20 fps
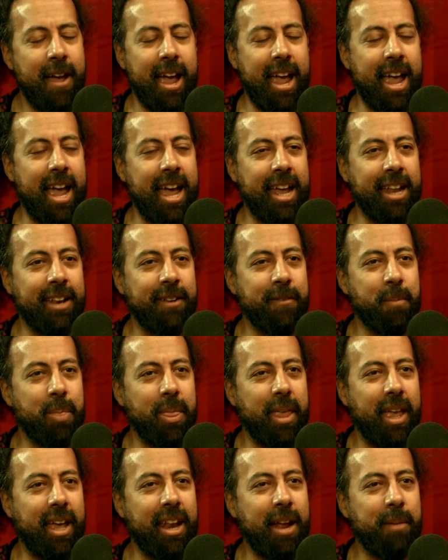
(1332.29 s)
And
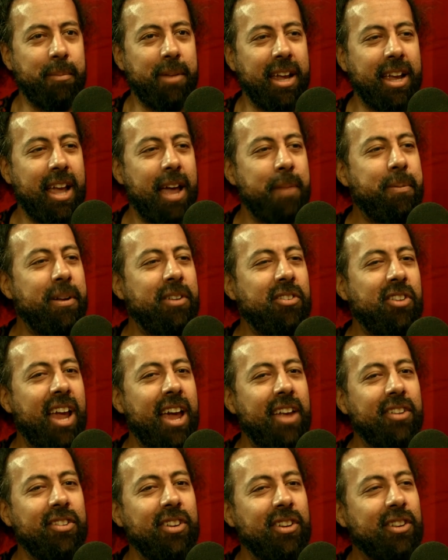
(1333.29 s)
I'm like, I bet you,
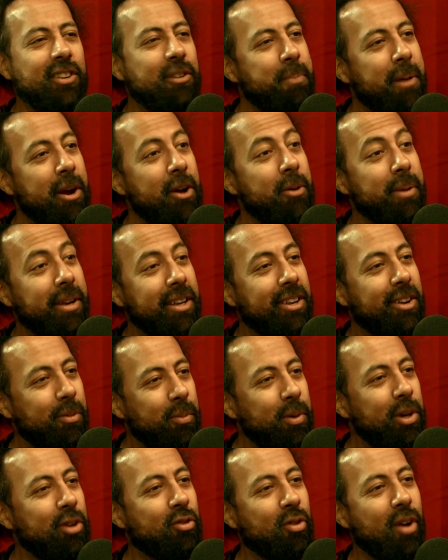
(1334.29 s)
as an experiment, could
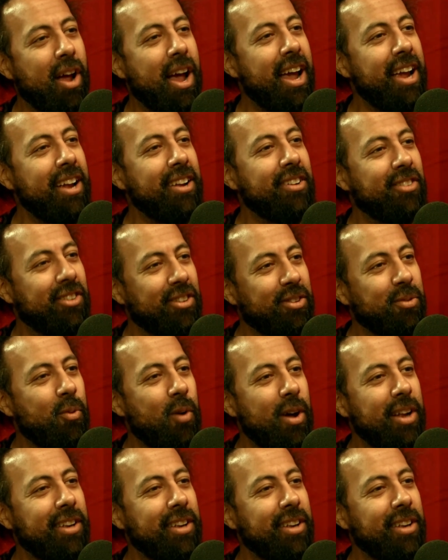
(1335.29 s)
we try just once?